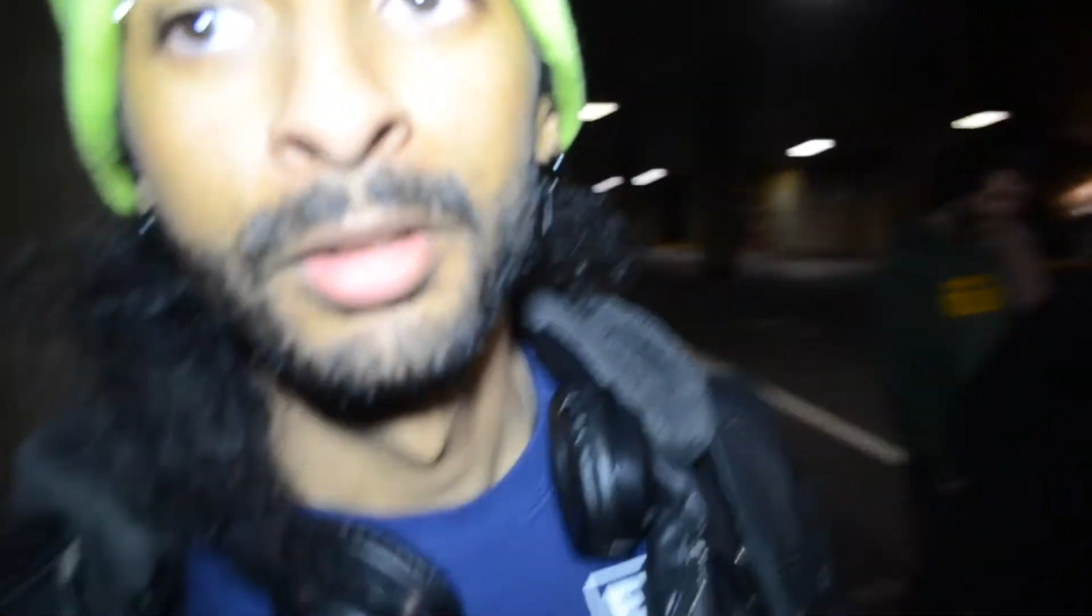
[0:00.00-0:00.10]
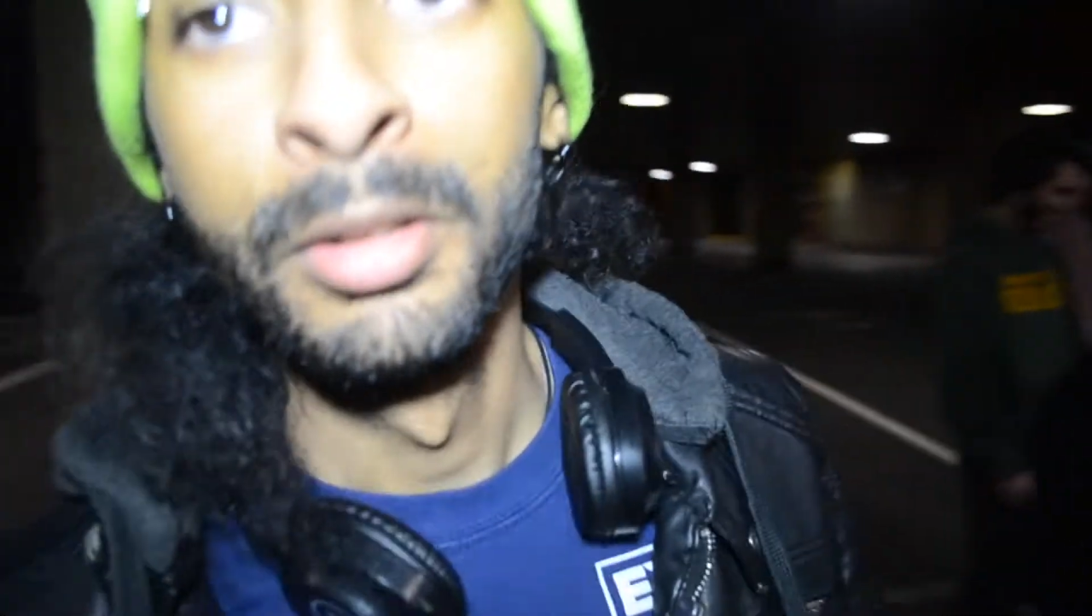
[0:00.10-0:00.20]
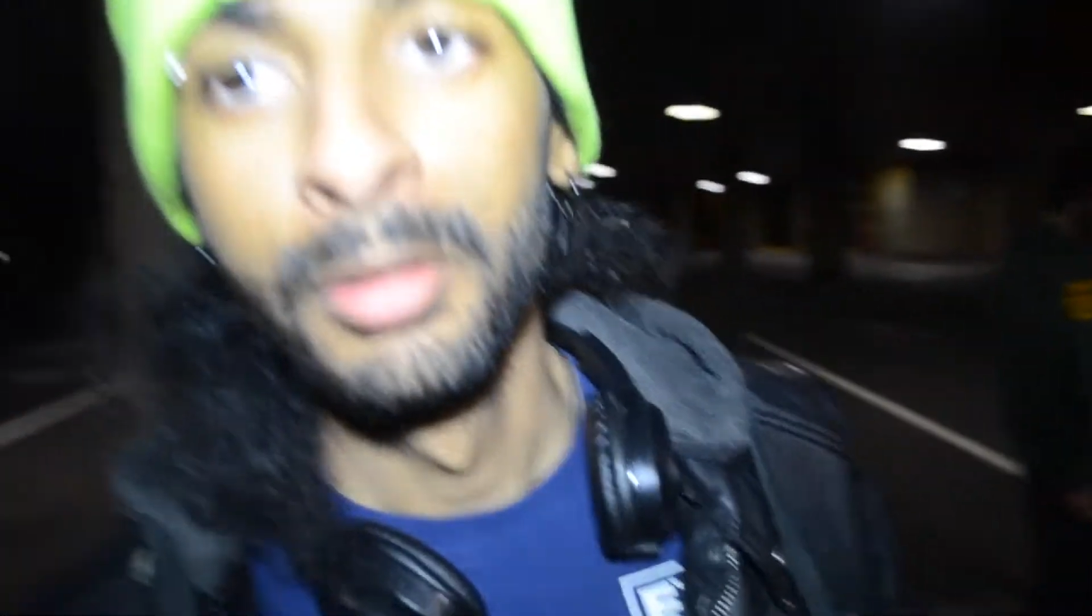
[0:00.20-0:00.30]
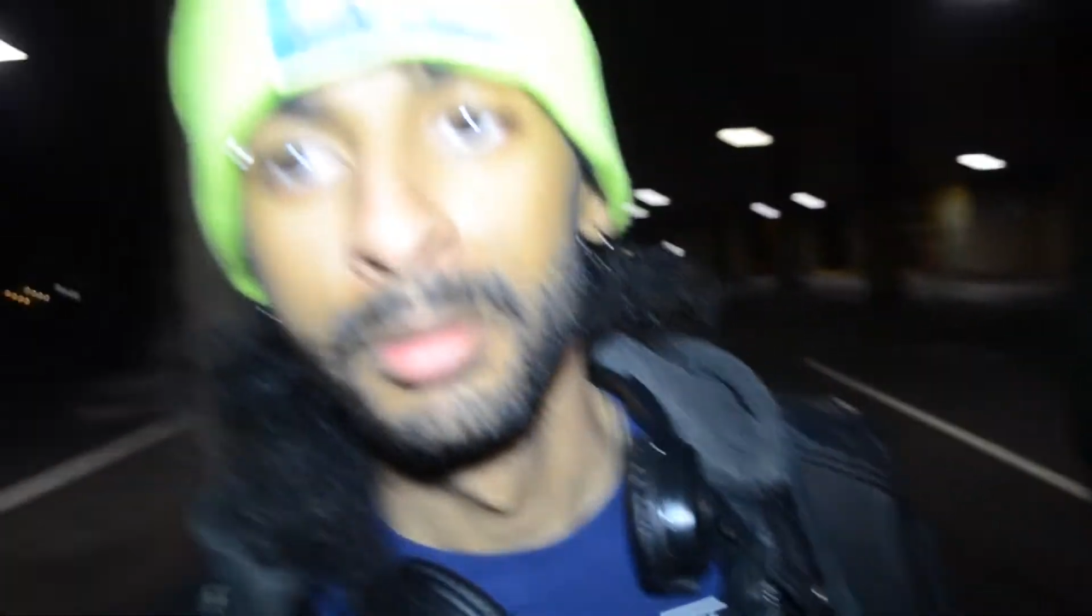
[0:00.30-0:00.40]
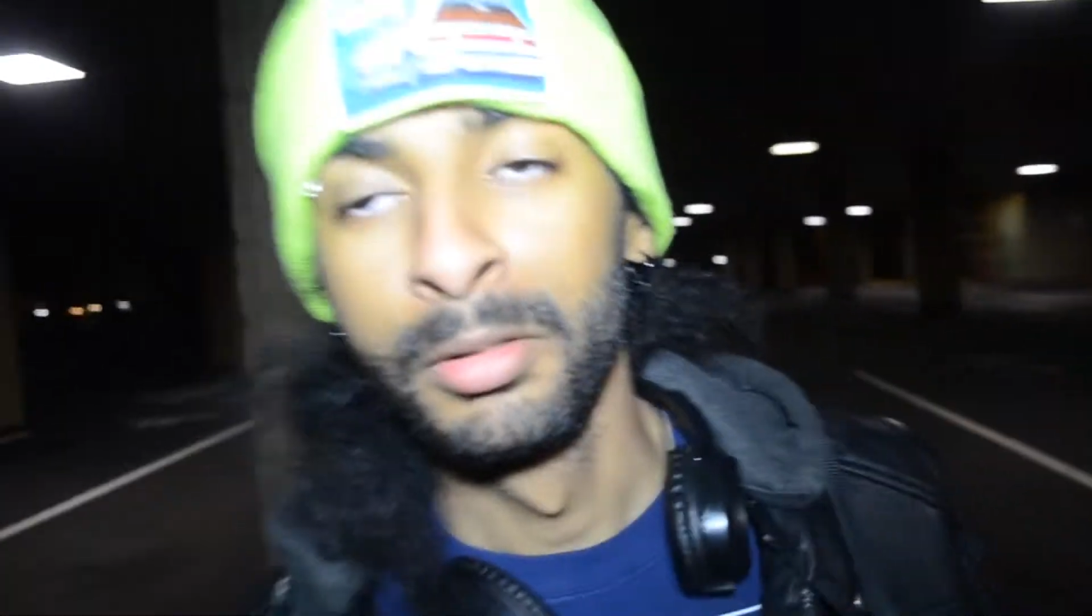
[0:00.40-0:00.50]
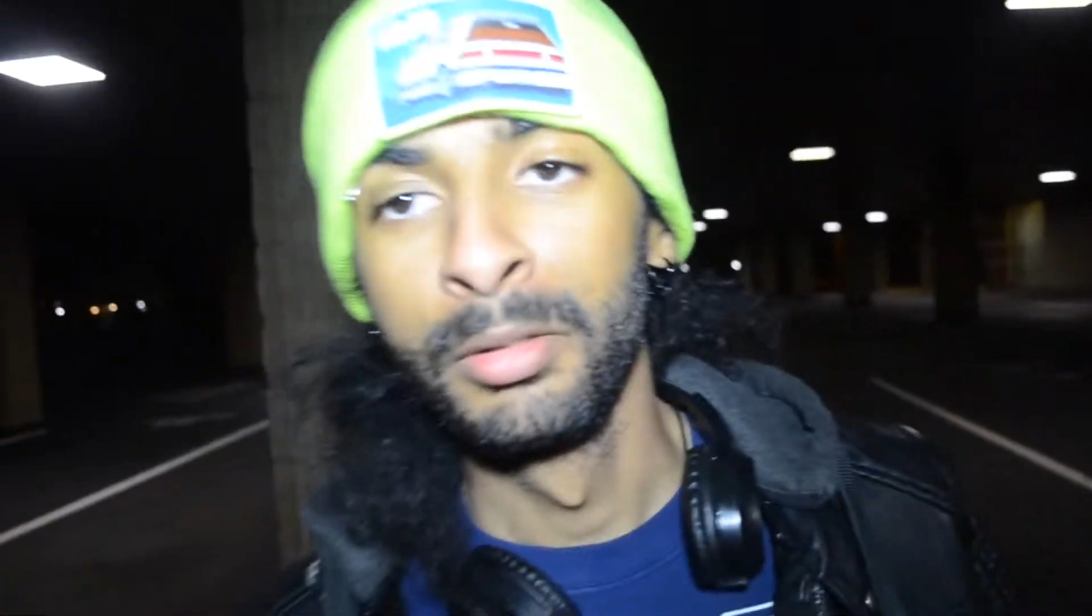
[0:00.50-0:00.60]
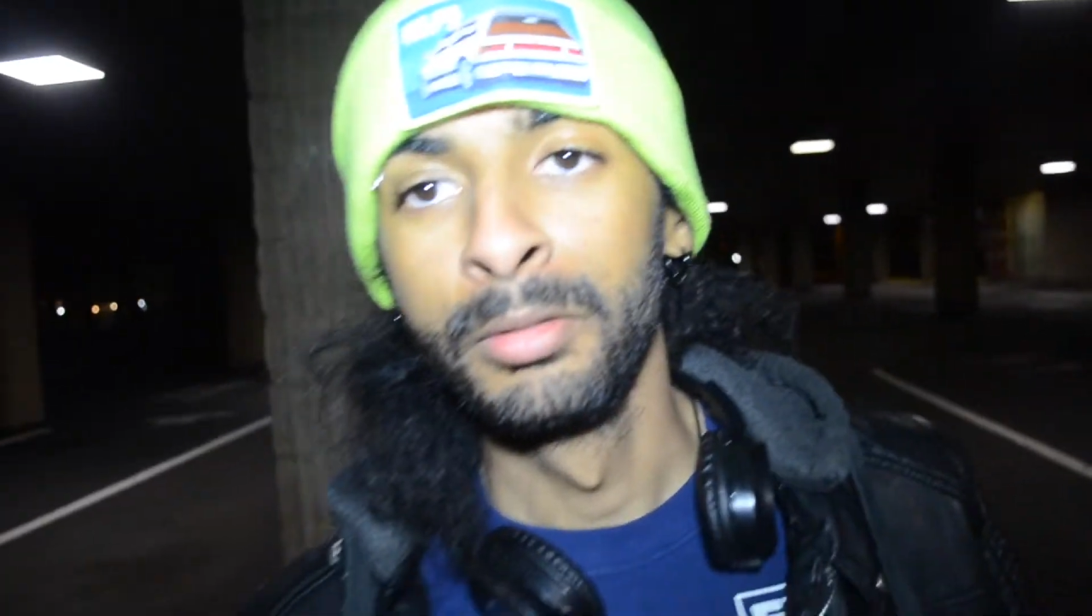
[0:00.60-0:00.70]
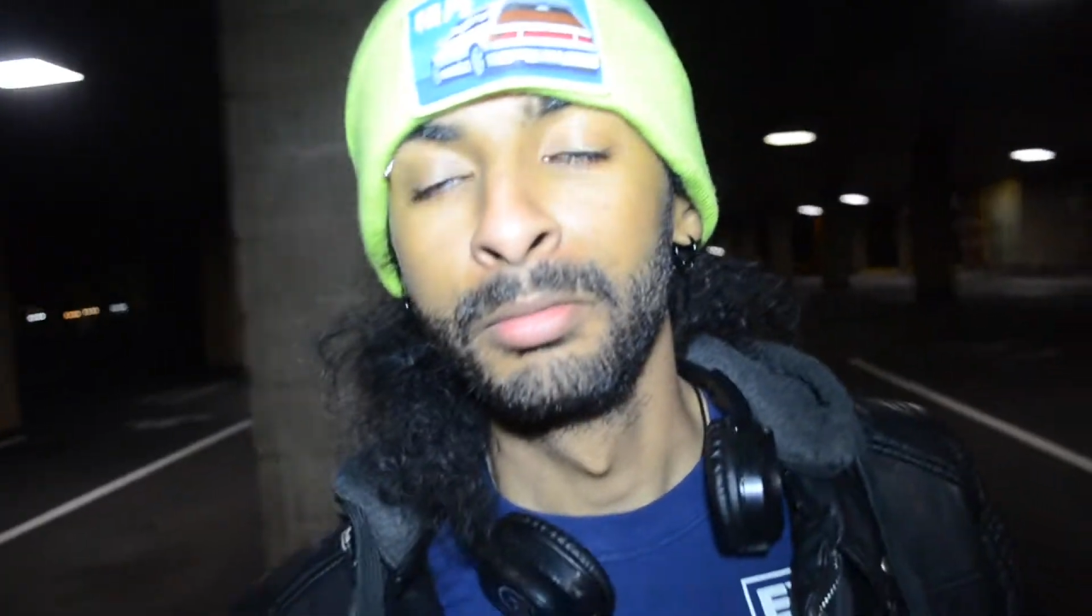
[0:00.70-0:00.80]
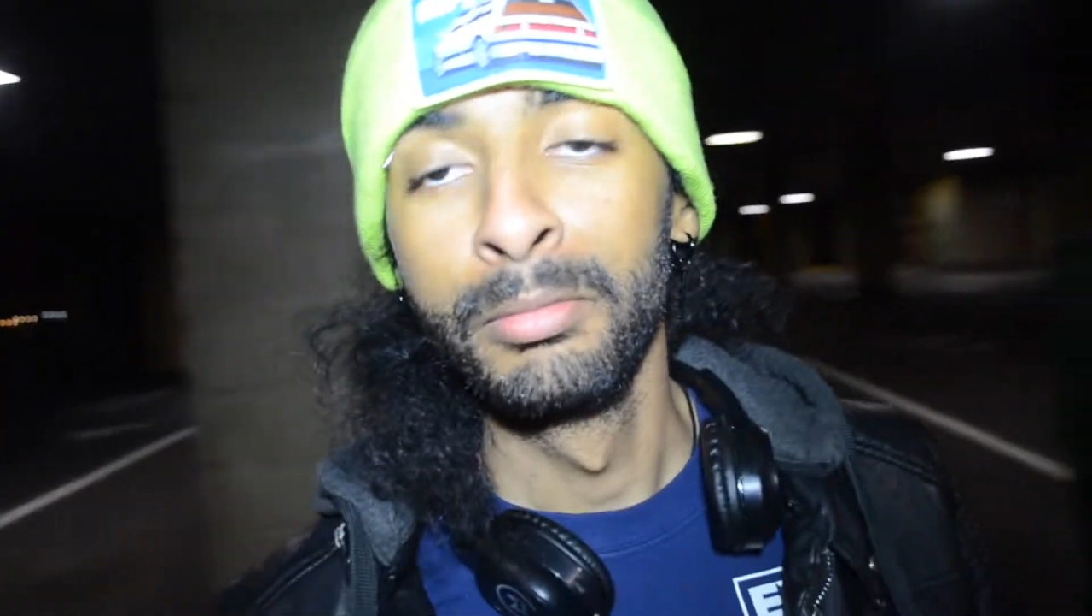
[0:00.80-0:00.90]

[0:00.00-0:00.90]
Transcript: Okay. I